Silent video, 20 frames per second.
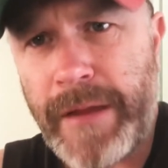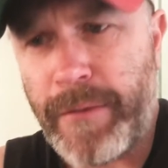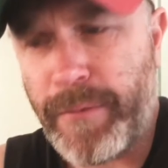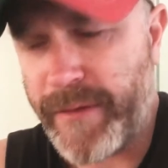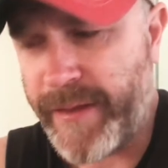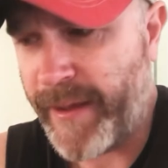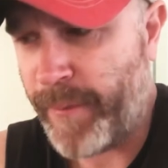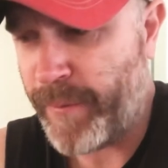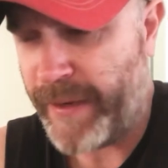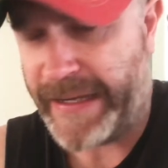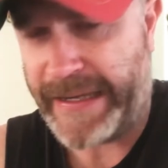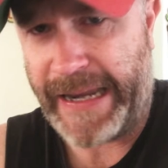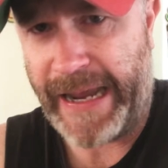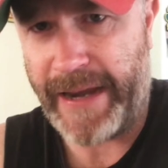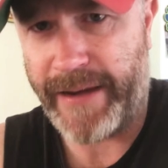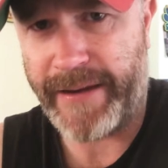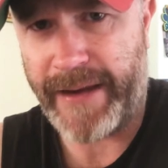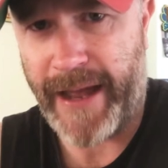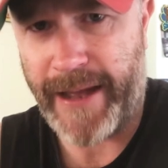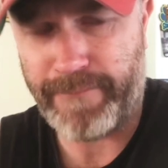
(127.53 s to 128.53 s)
Well, that went
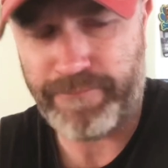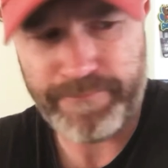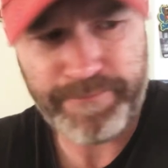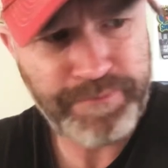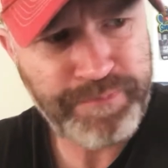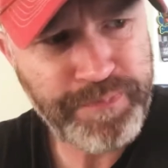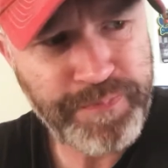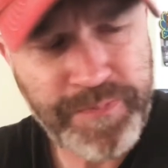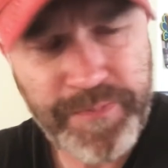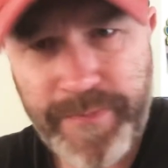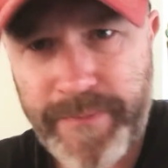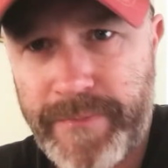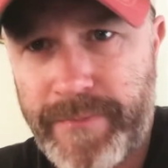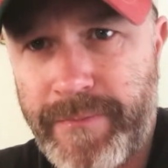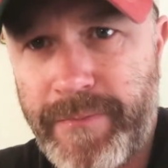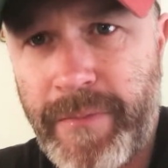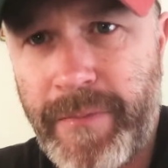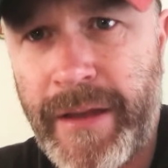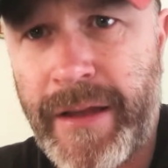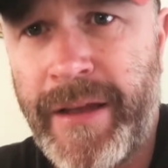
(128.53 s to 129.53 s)
down
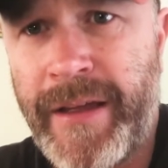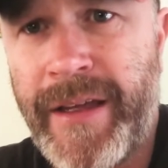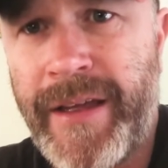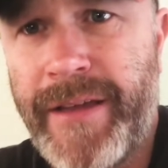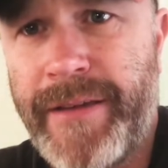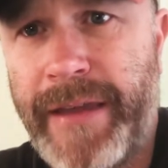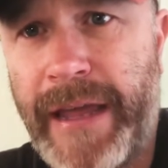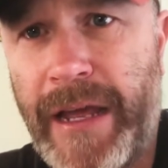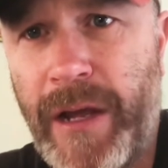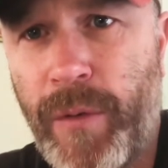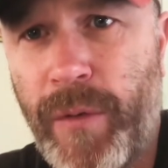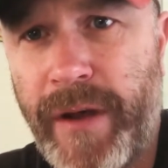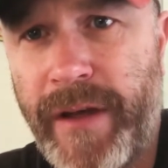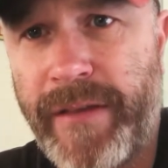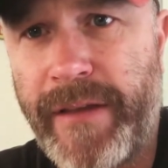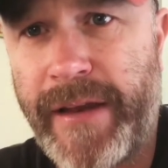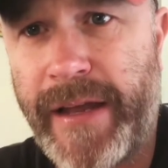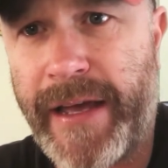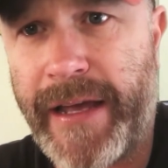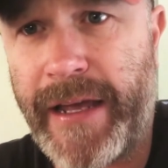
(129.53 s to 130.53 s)
quicker
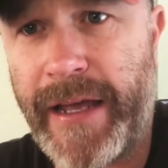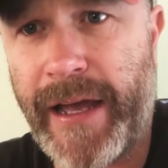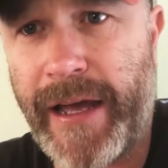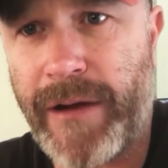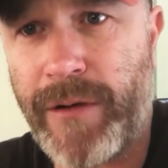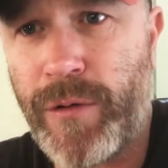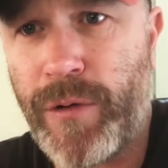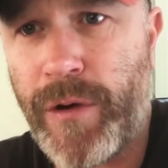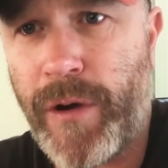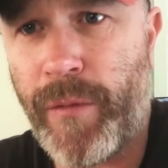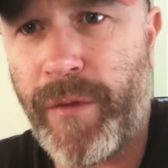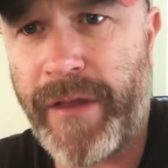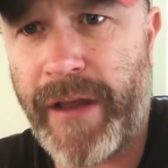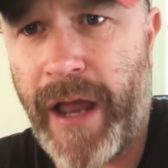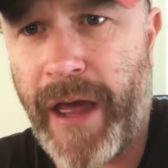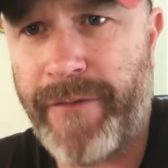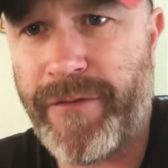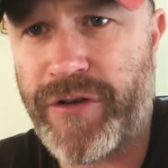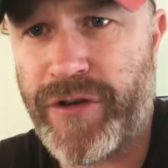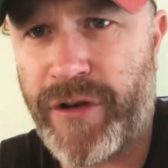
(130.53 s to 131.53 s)
than a hawker with an
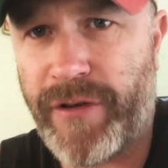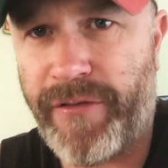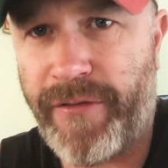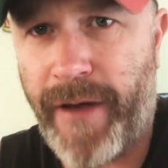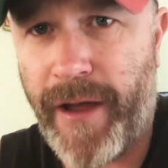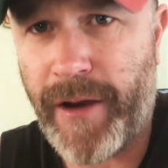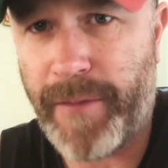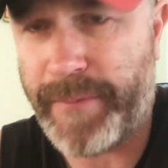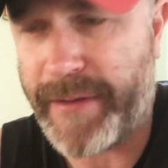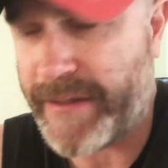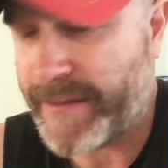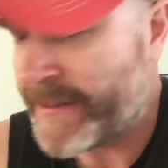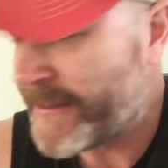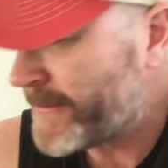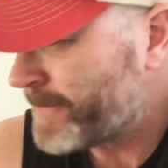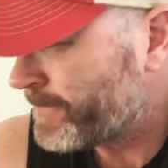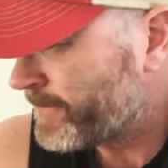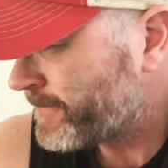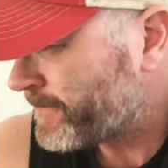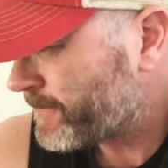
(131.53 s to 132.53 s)
overdue phone bill.
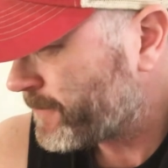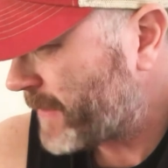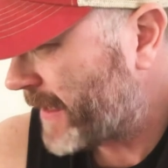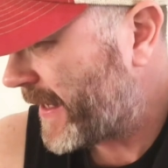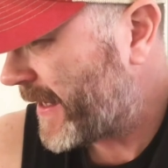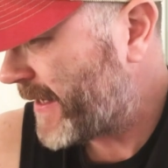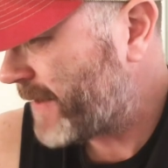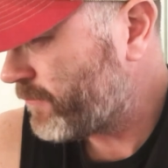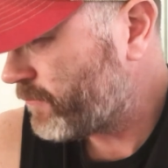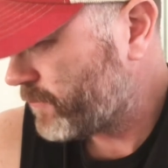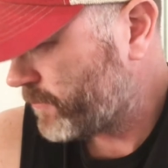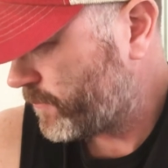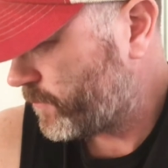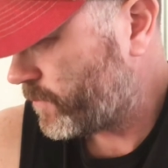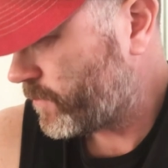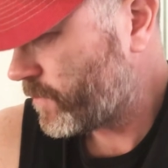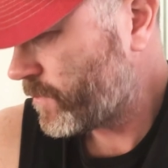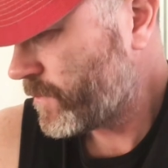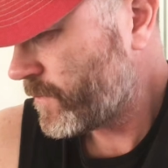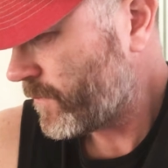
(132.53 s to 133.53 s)
I'm
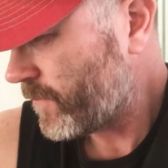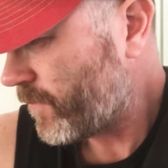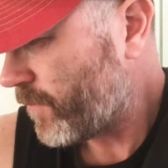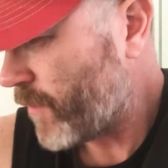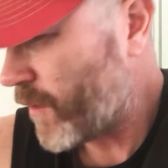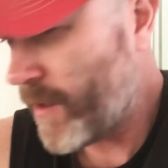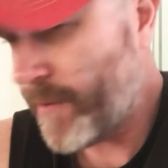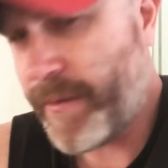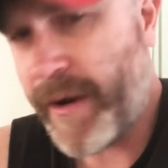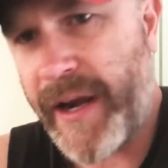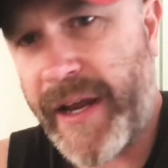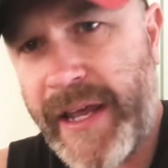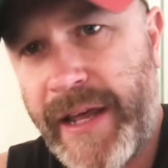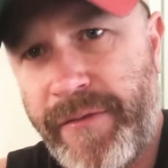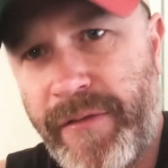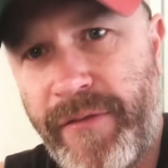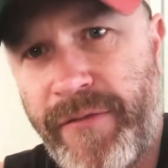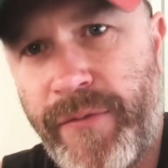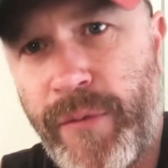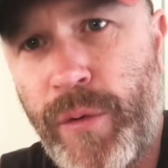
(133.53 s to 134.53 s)
going to
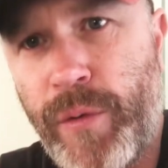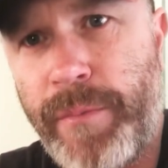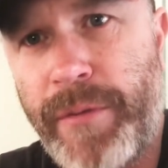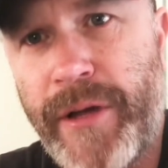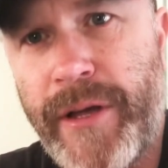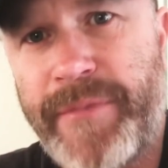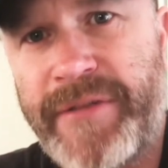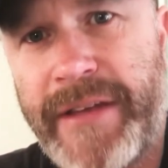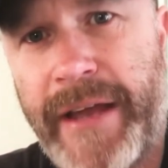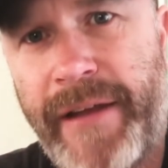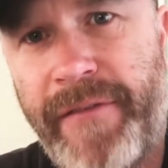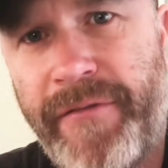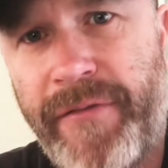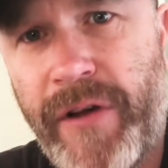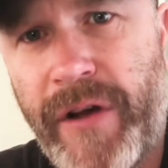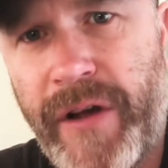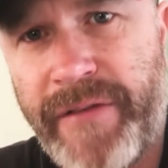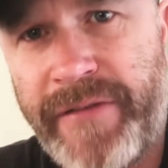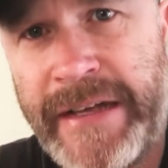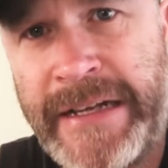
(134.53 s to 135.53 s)
give it 4 burps out of
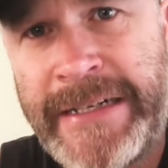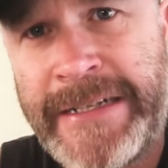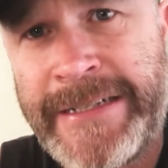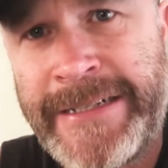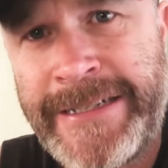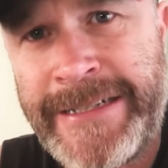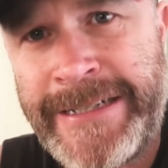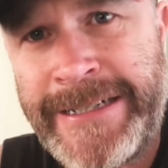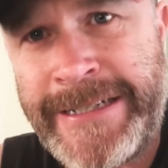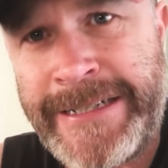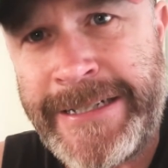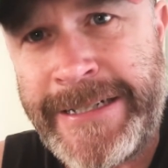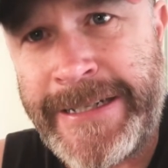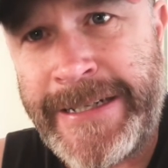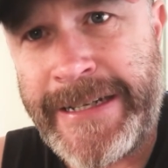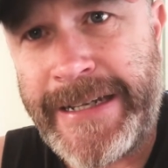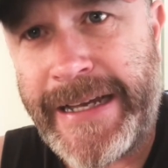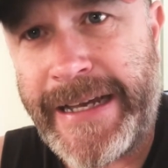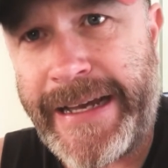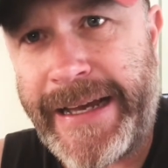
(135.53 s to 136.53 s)

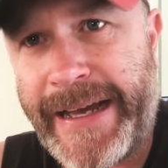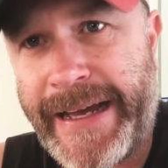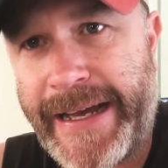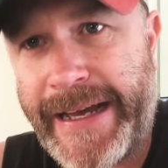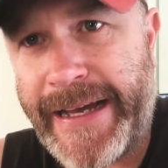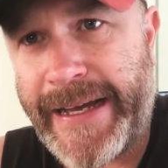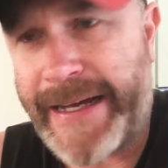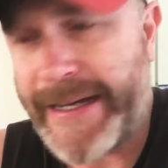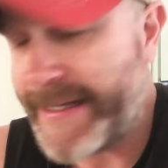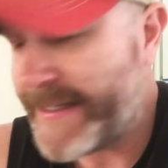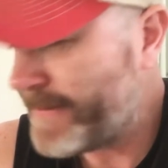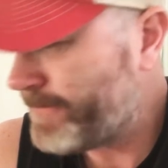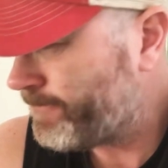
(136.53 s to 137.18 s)
5.